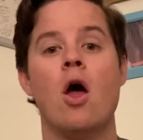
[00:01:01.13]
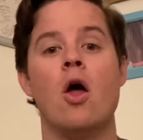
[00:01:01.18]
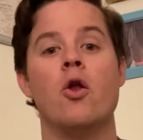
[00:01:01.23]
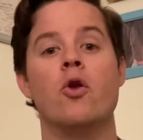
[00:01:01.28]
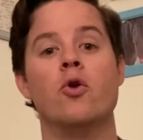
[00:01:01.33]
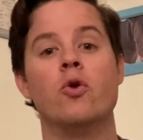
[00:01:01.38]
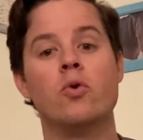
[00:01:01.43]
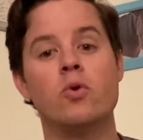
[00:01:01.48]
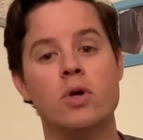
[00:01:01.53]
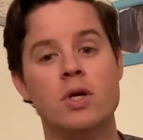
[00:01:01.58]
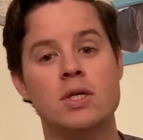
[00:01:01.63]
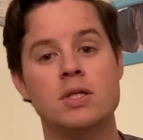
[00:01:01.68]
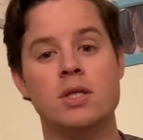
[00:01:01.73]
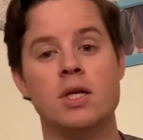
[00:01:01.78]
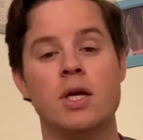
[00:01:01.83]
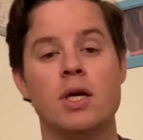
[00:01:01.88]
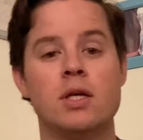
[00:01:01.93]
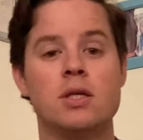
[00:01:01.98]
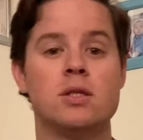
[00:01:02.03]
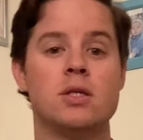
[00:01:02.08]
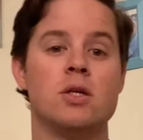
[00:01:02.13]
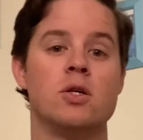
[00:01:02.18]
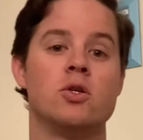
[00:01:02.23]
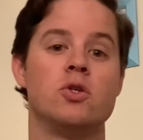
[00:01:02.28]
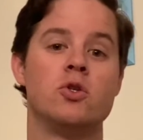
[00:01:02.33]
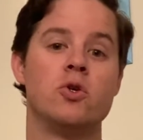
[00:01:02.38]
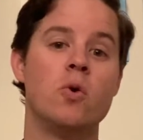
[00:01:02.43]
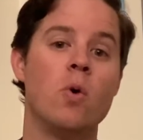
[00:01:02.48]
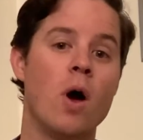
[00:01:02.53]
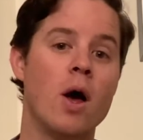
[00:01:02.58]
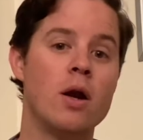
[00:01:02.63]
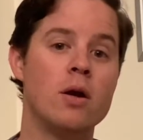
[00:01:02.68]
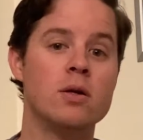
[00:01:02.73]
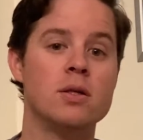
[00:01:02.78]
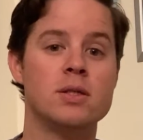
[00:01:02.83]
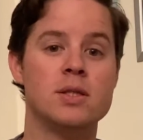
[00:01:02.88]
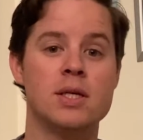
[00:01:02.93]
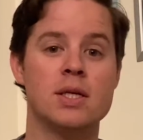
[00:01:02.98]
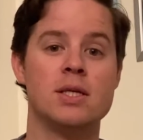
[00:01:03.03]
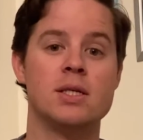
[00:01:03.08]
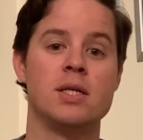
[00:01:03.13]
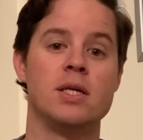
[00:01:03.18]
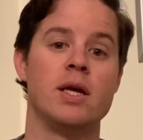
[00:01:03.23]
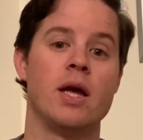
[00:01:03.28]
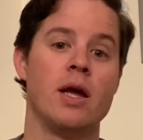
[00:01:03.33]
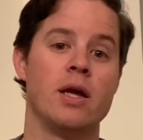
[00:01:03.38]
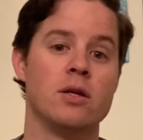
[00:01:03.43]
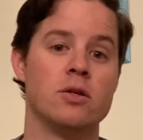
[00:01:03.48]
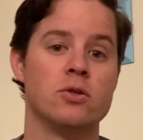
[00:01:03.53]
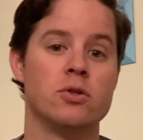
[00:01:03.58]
New listings, 268 in